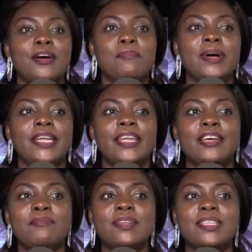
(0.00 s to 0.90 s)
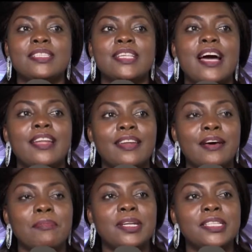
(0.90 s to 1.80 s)
My name is Anne
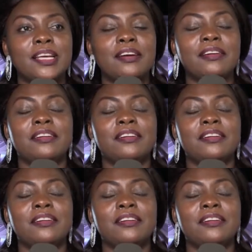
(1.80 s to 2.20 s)
Nambatia.